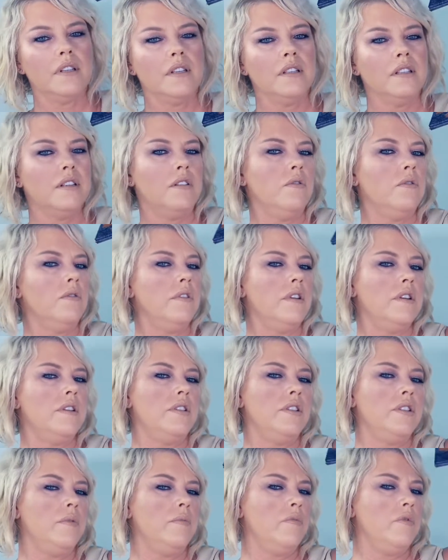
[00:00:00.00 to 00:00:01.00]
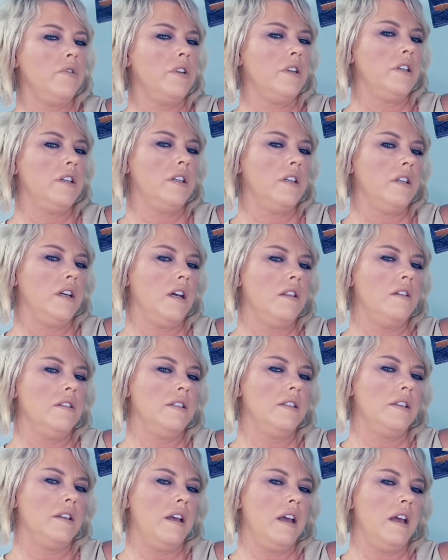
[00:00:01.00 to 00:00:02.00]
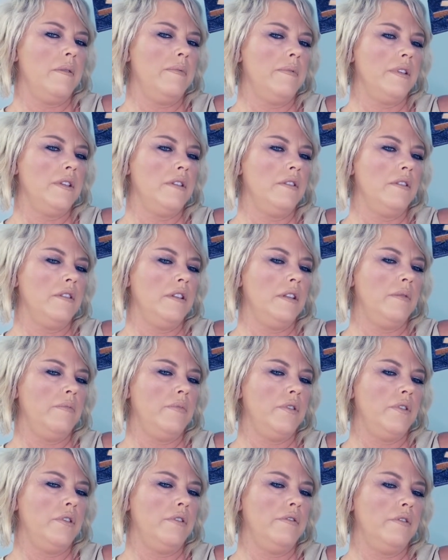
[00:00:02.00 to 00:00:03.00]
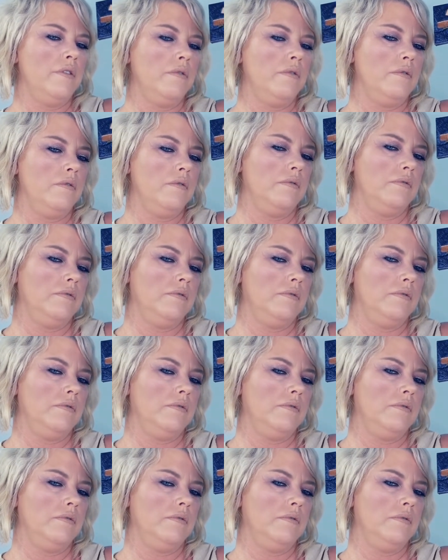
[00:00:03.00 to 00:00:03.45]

So all those shimmery colours are absolutely beautiful.